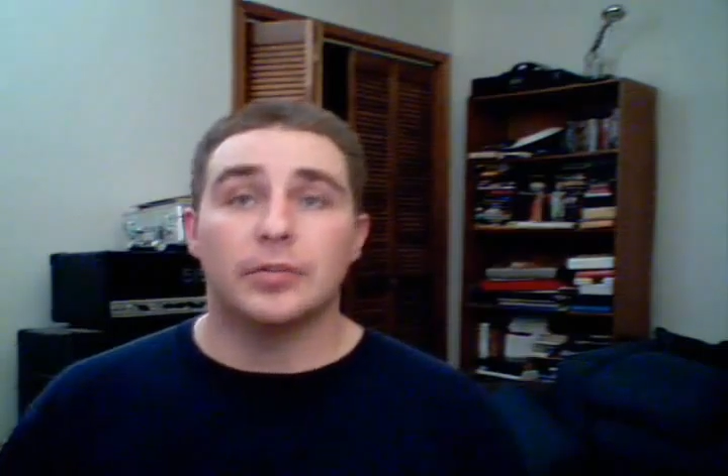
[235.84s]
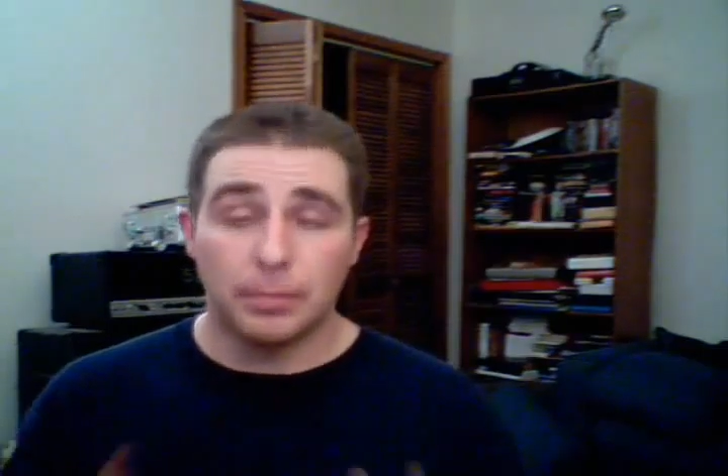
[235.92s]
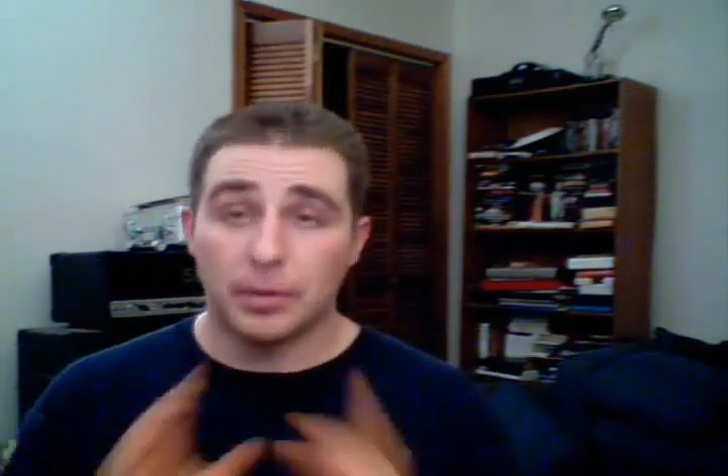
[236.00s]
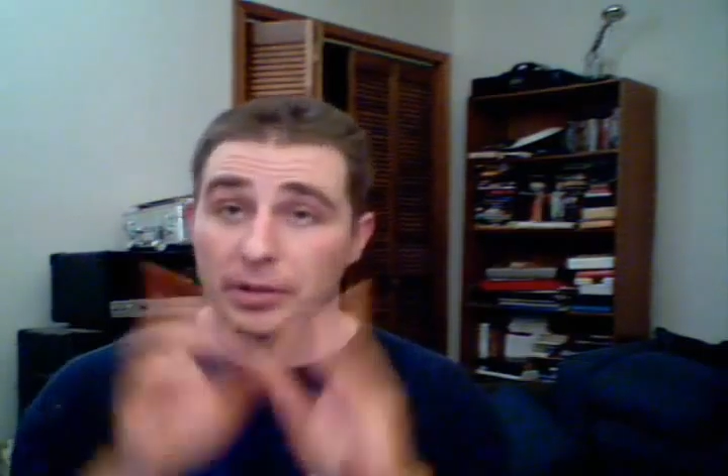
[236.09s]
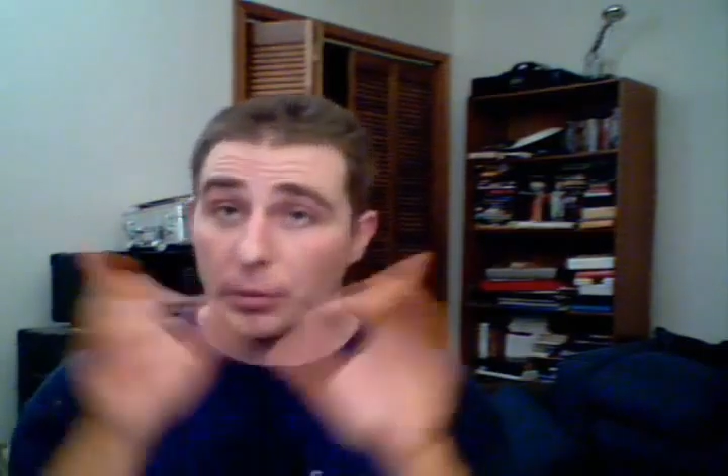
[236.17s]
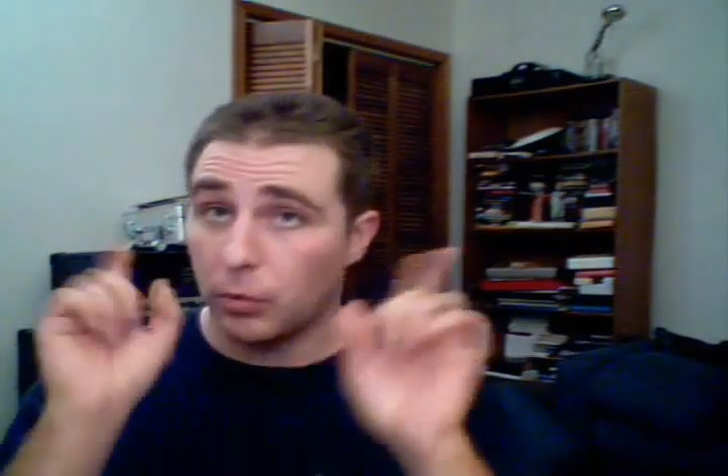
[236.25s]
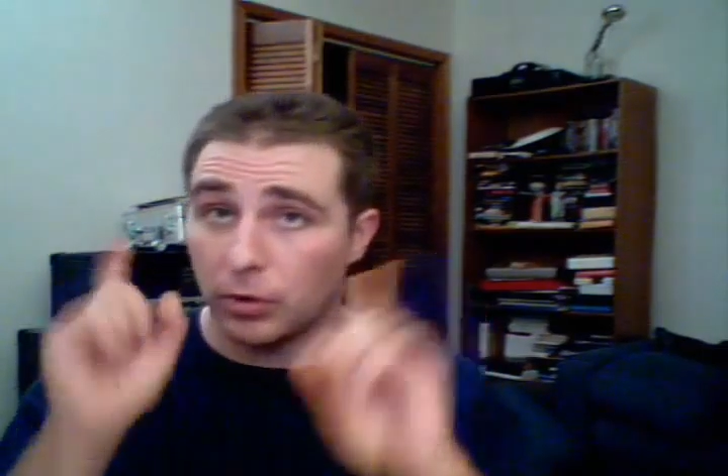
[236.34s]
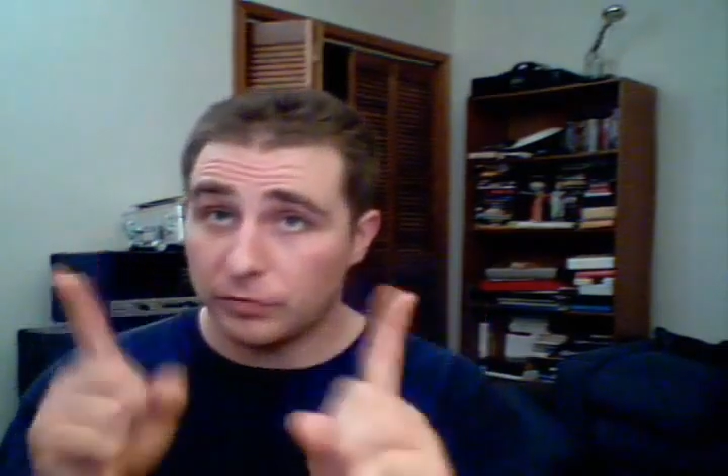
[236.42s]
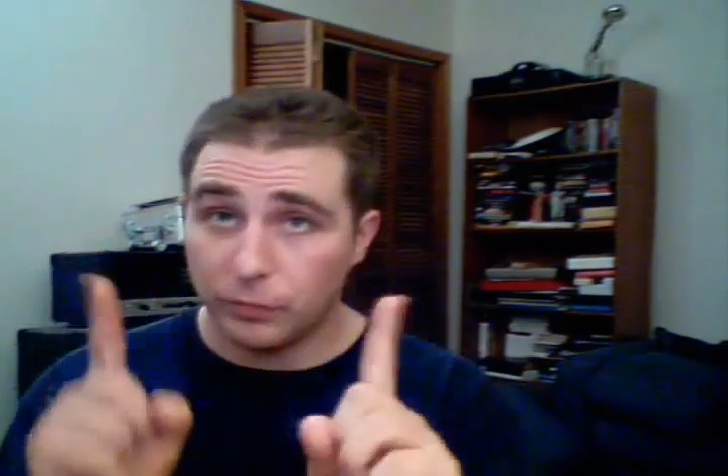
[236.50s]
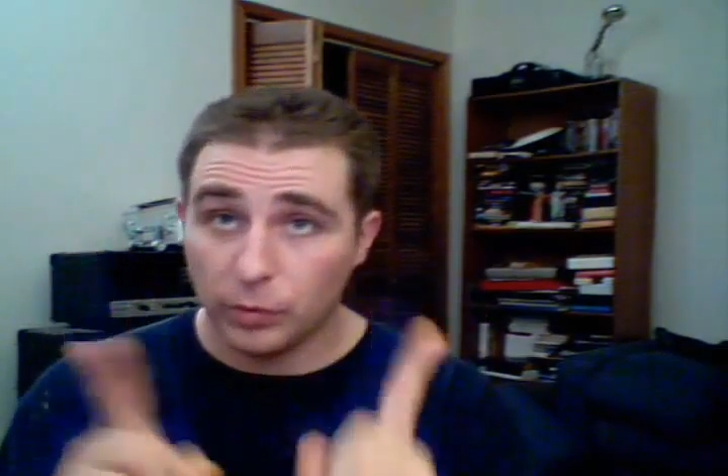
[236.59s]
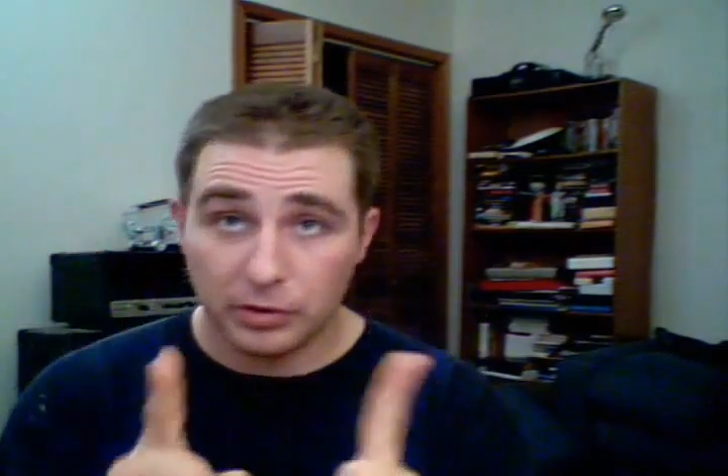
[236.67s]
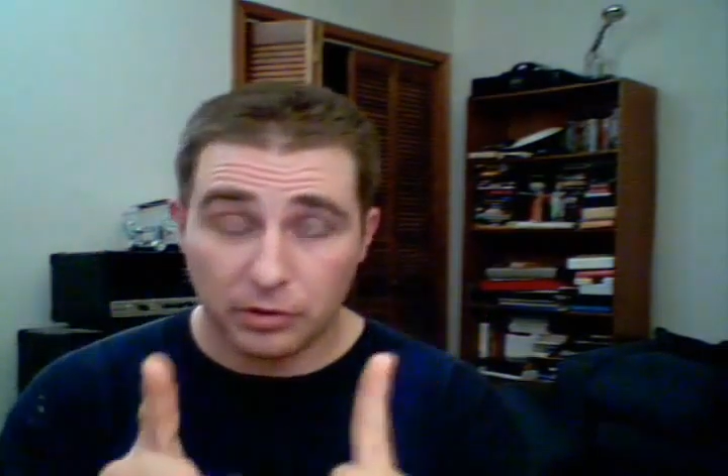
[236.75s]
But they weren't
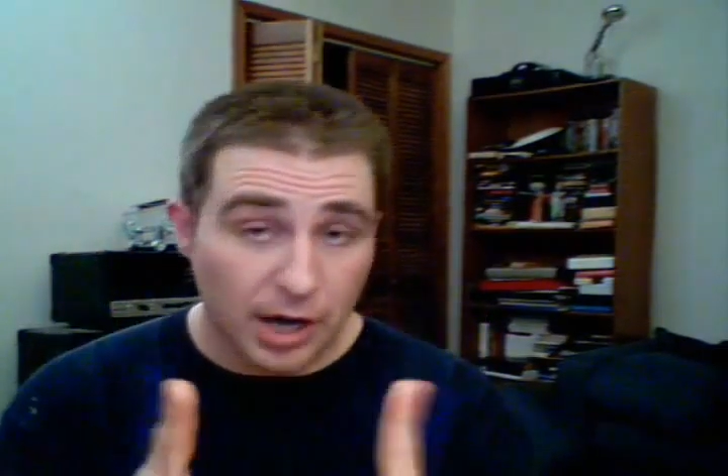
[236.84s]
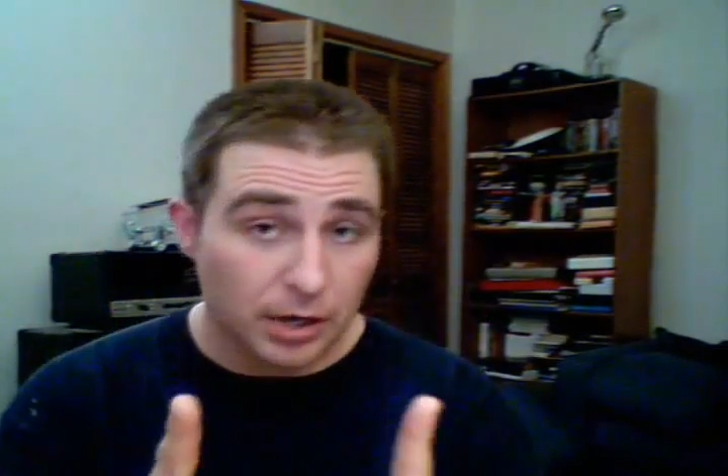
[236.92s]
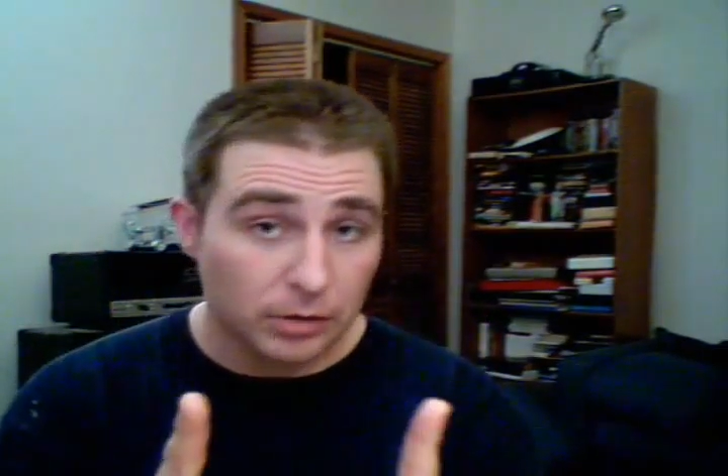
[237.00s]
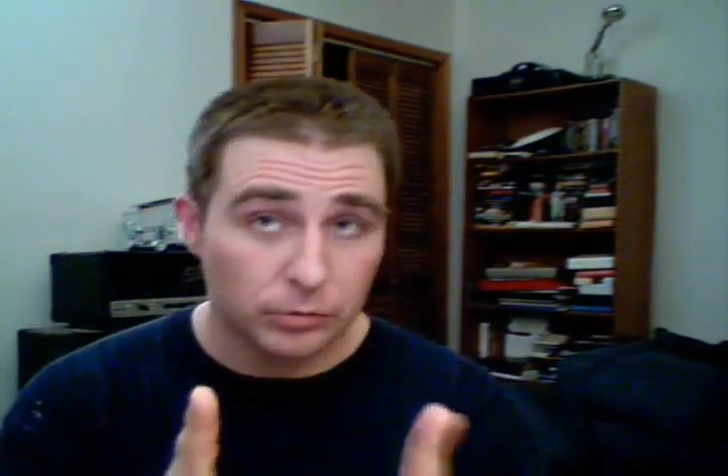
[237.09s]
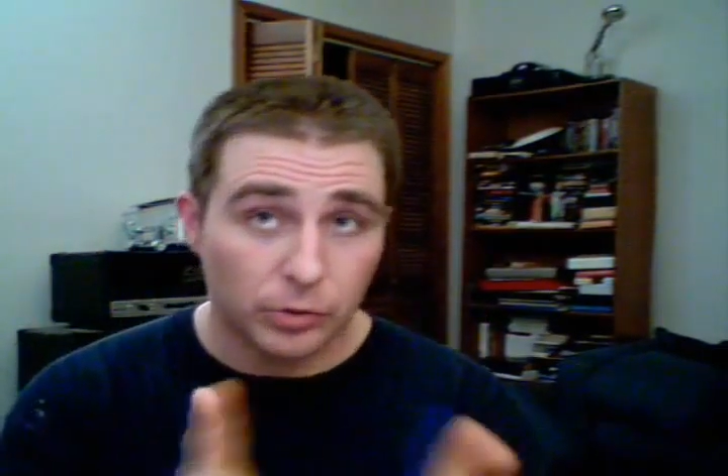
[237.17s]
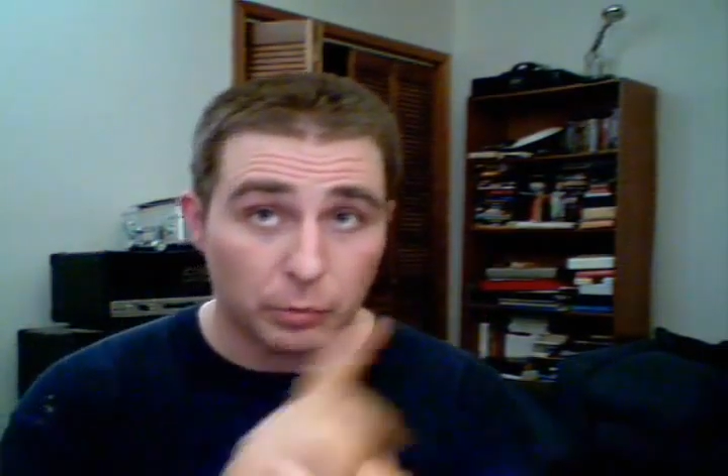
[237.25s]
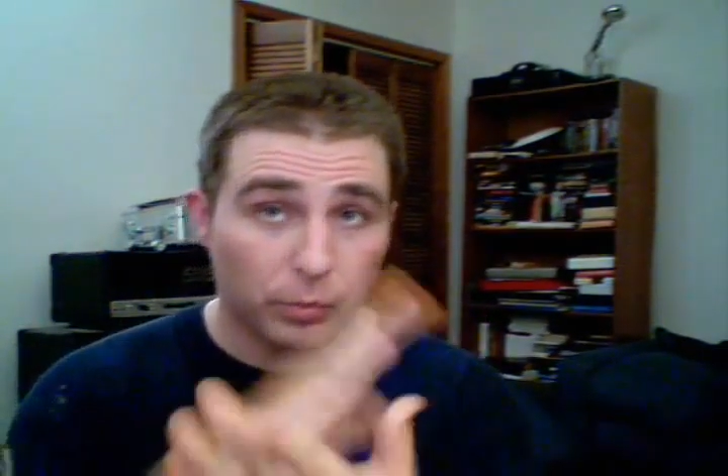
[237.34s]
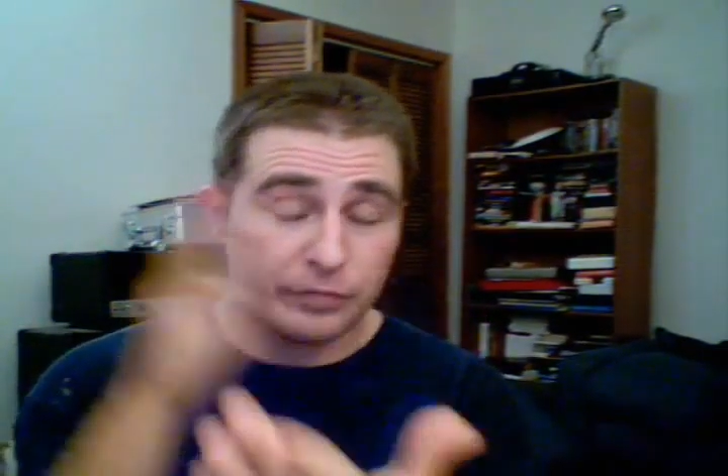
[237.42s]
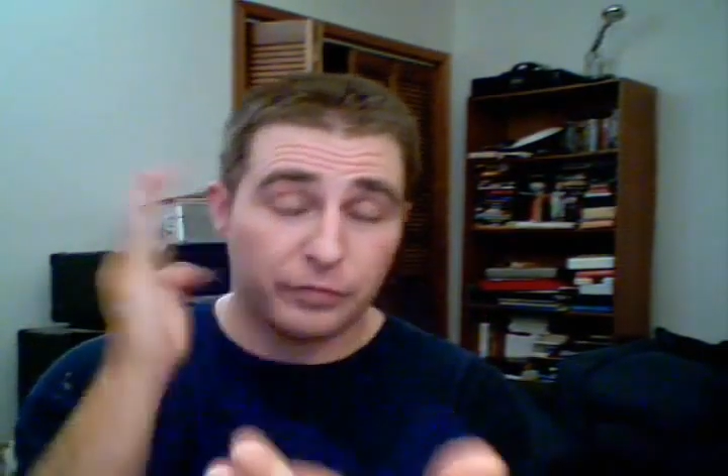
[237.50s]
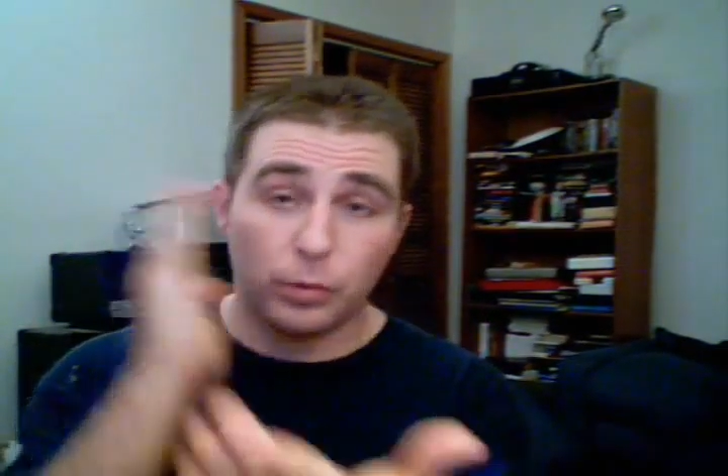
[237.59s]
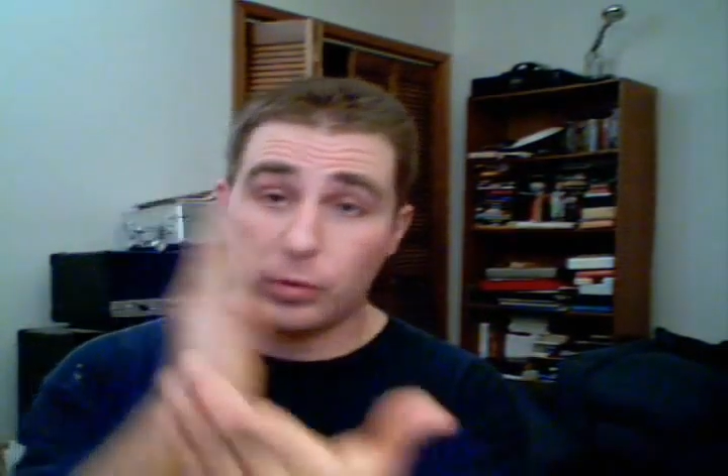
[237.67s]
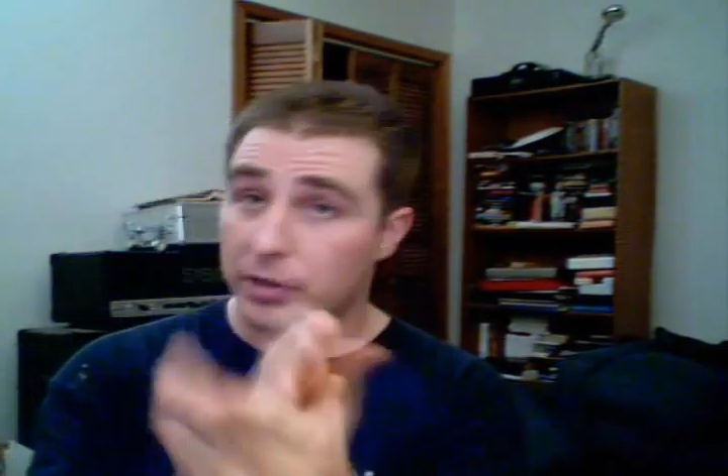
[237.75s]
for the crown. They weren't
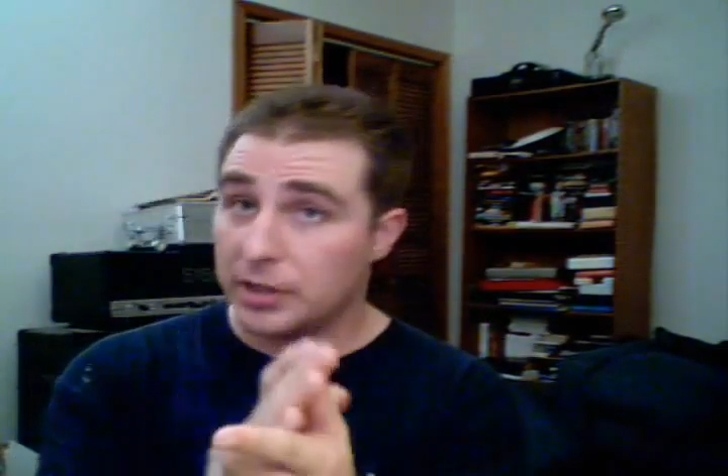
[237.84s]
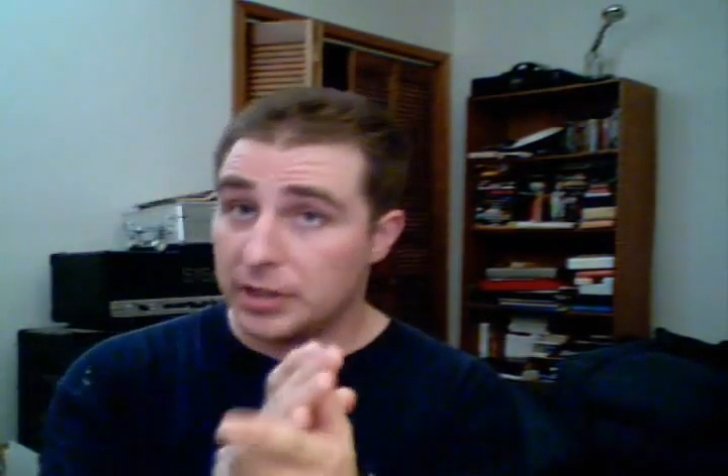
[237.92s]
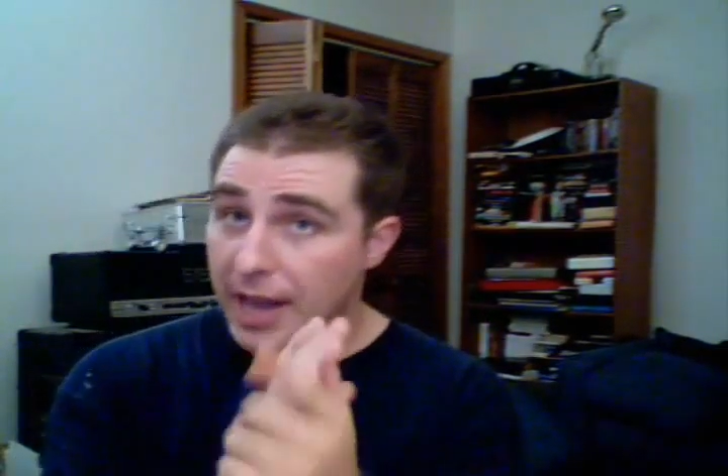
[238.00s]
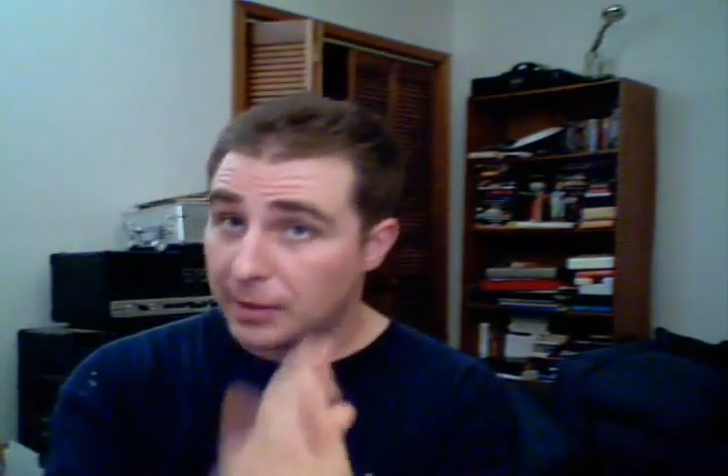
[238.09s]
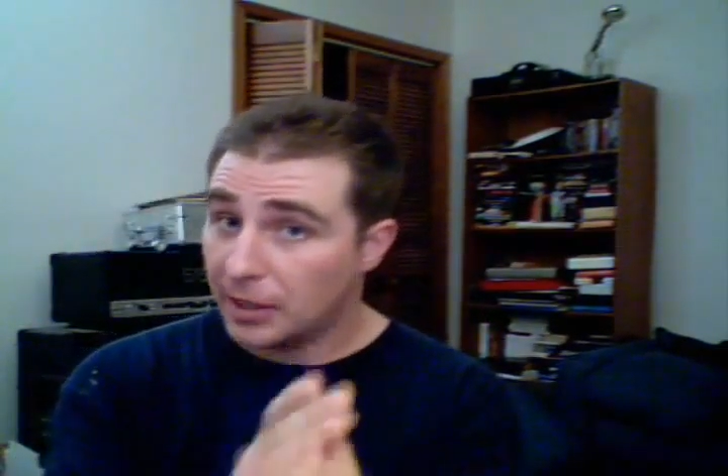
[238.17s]
for the